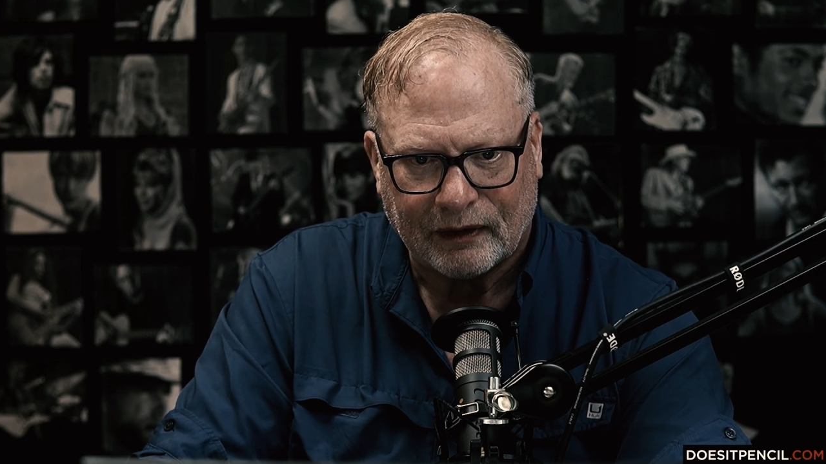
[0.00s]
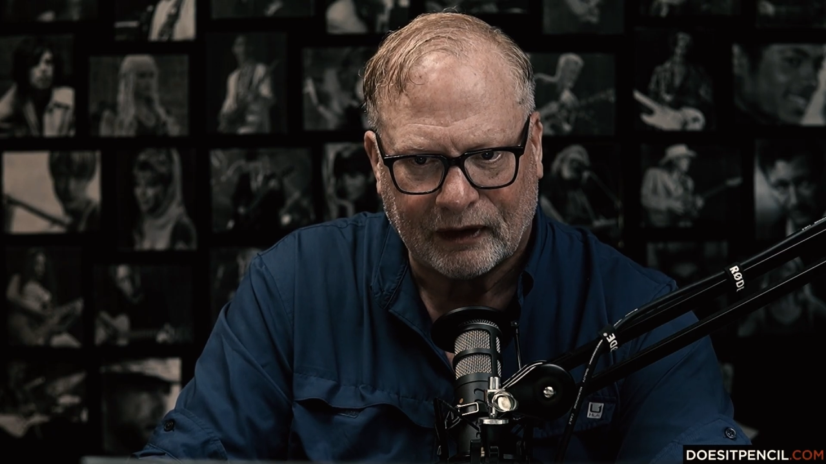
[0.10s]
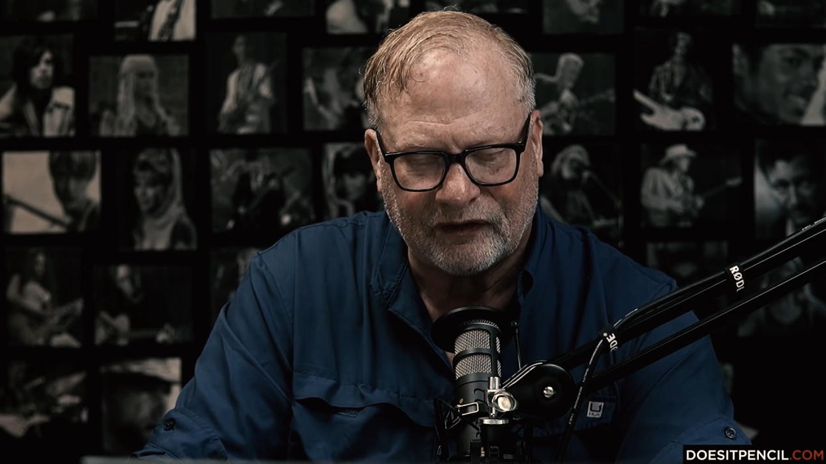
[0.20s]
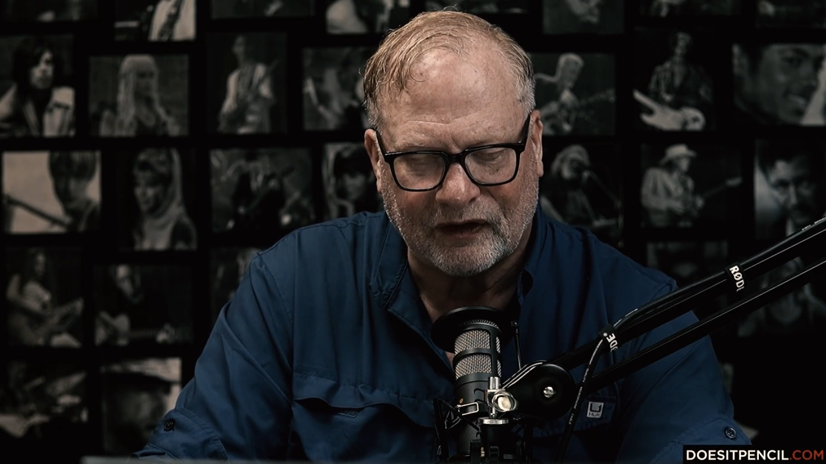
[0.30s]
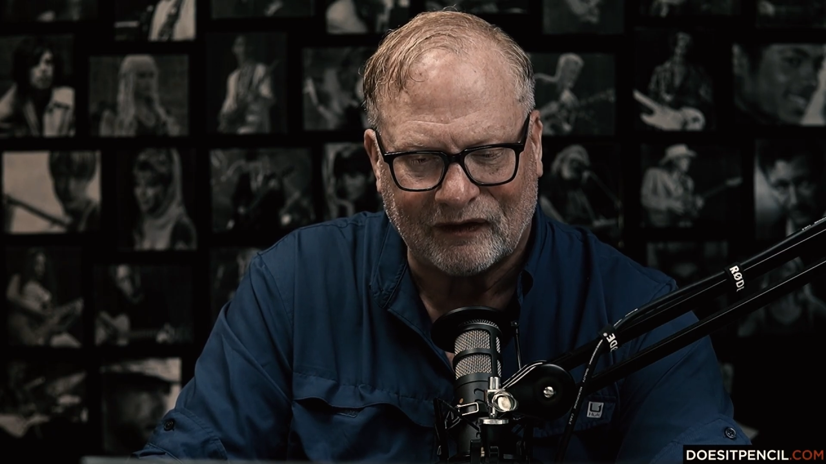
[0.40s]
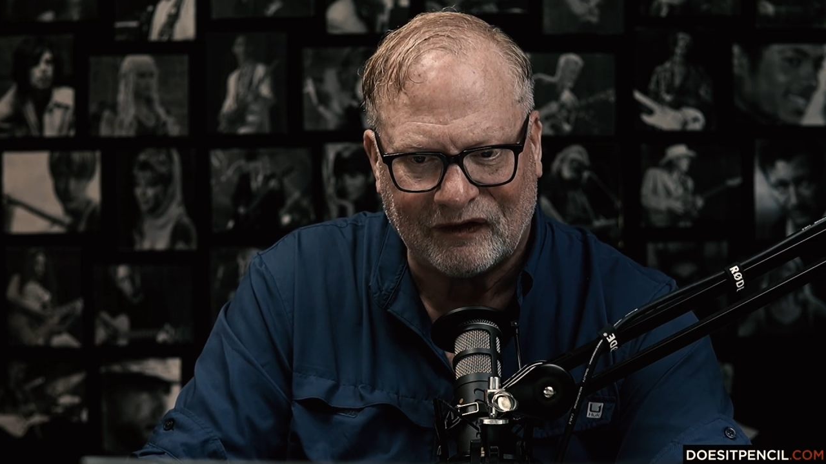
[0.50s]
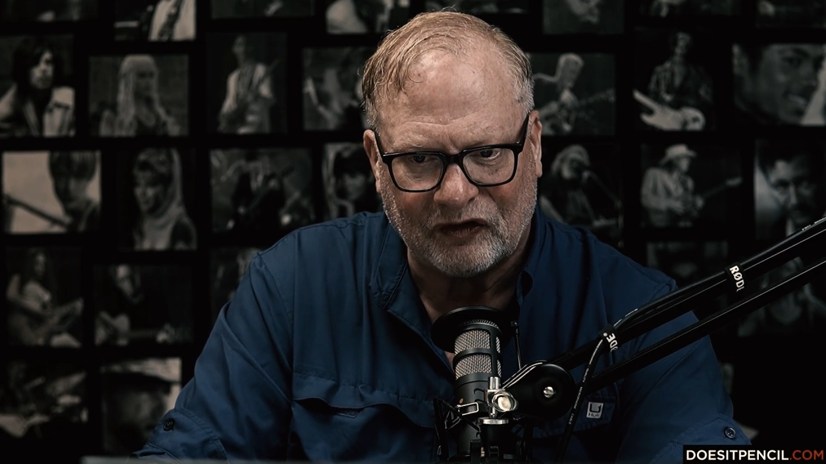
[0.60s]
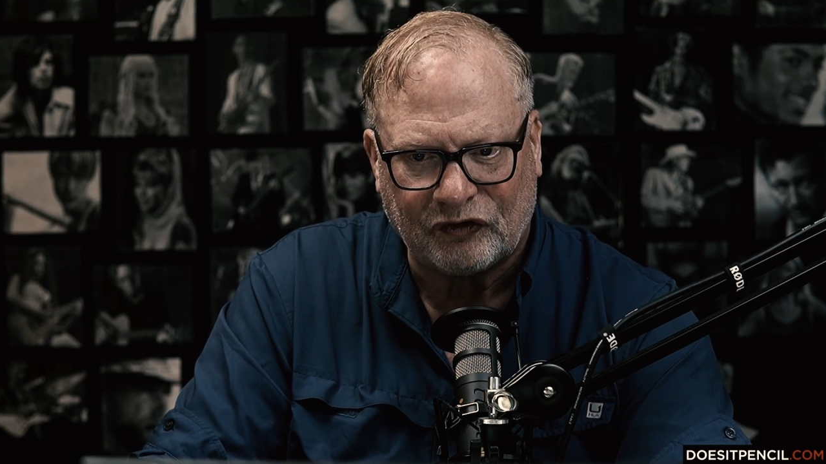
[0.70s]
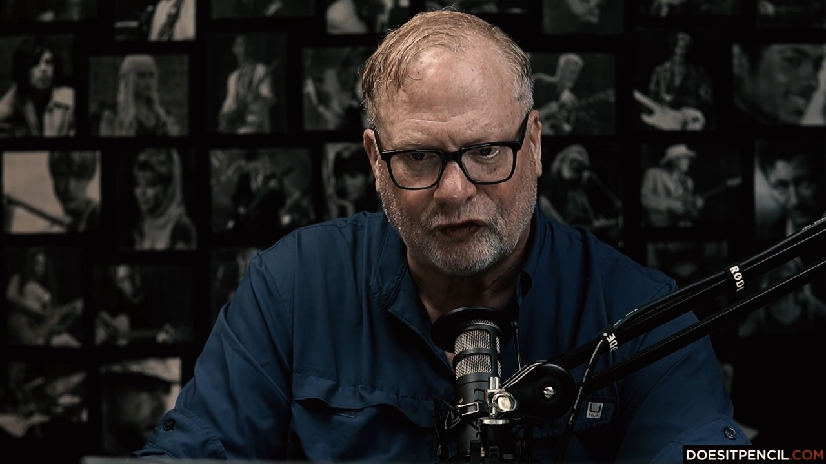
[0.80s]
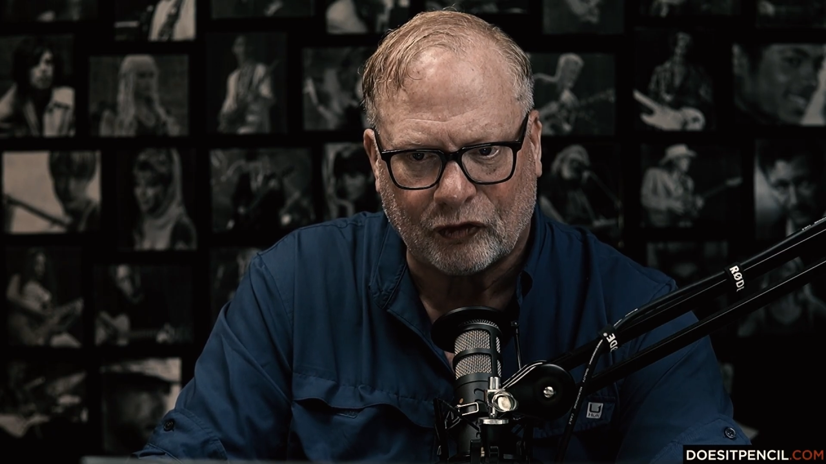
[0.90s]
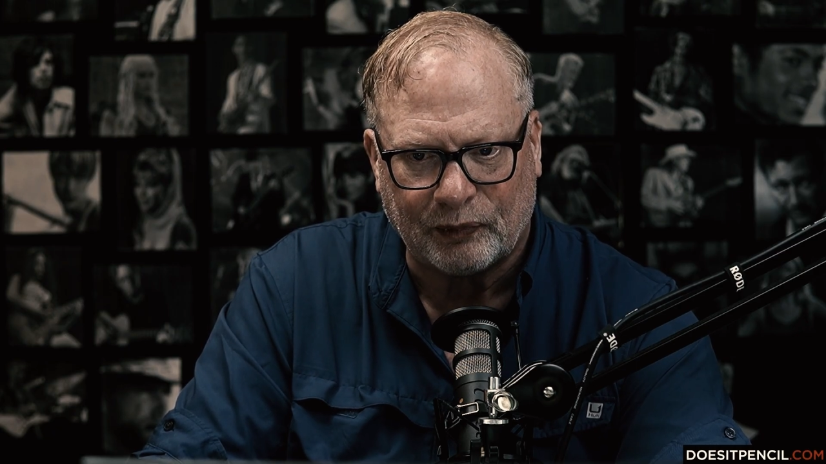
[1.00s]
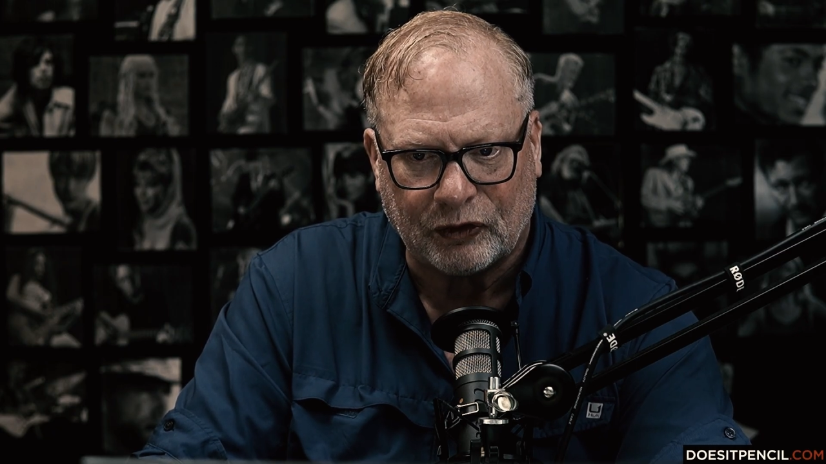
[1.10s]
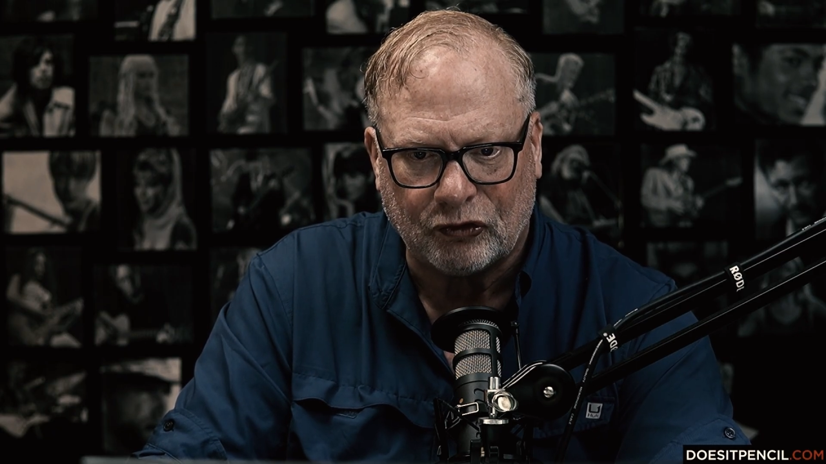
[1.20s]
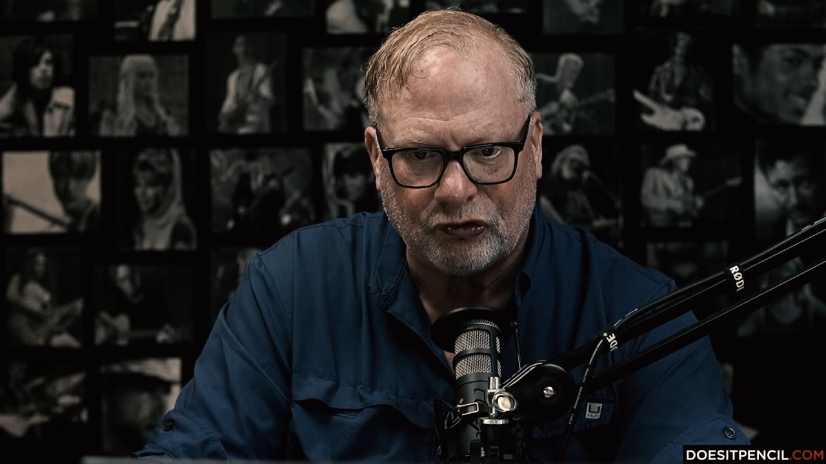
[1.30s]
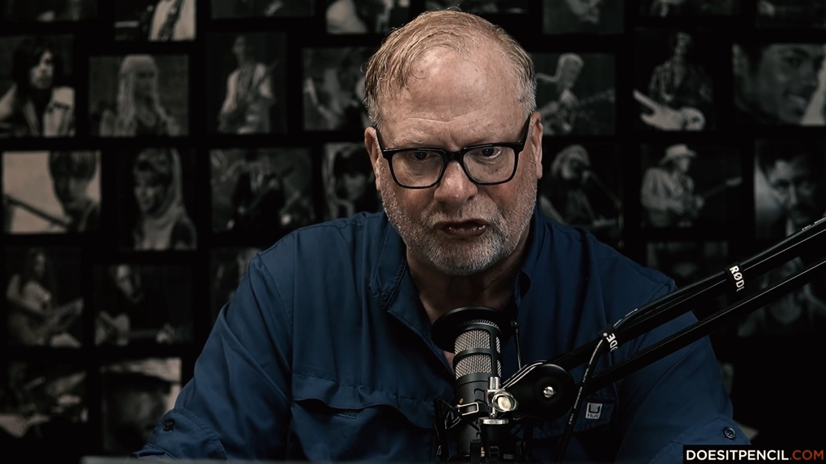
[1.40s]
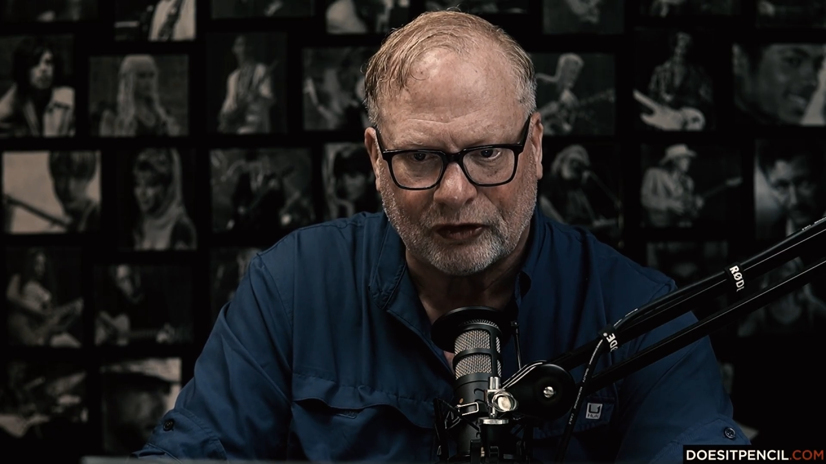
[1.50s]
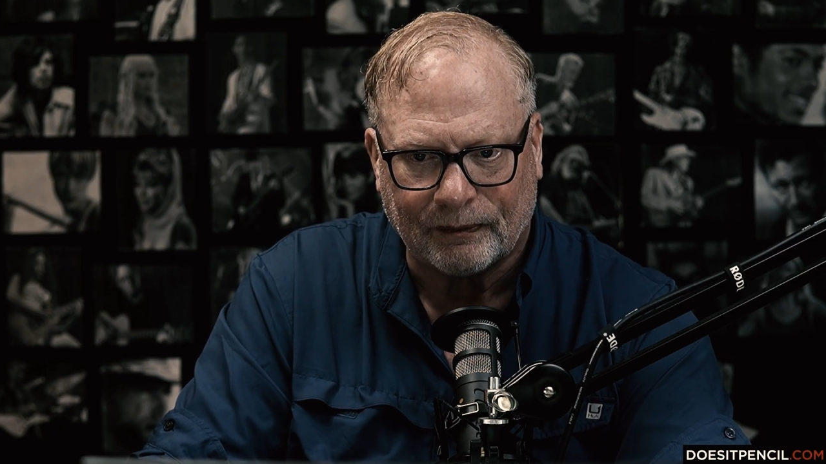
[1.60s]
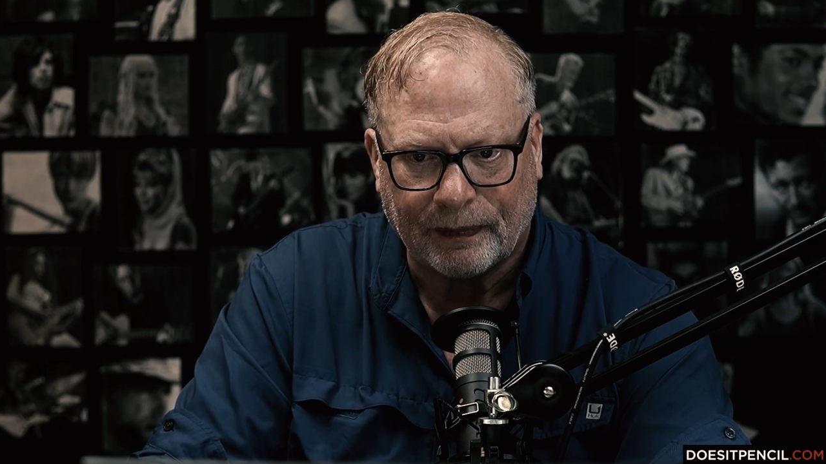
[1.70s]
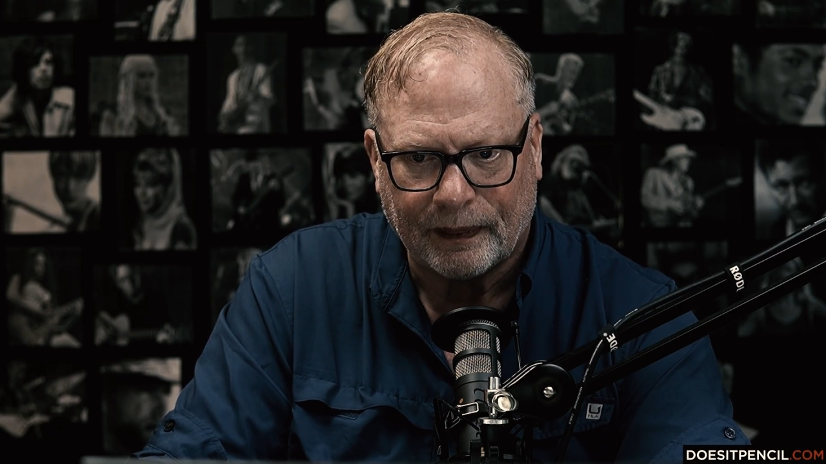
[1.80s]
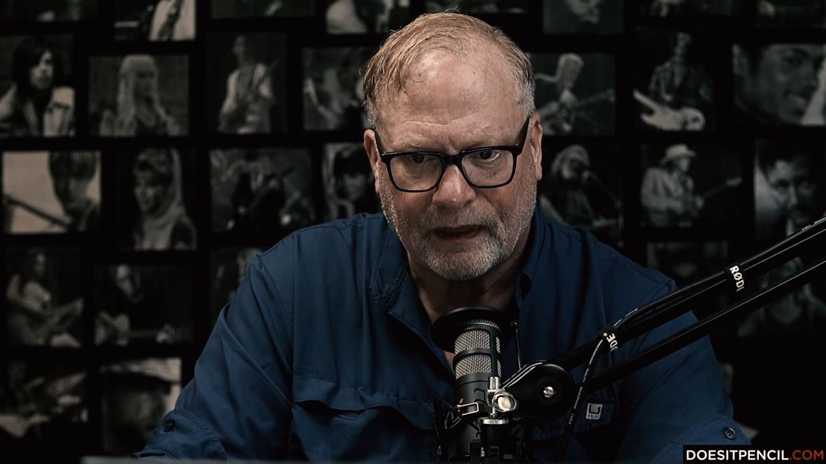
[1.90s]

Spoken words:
It's a distribution.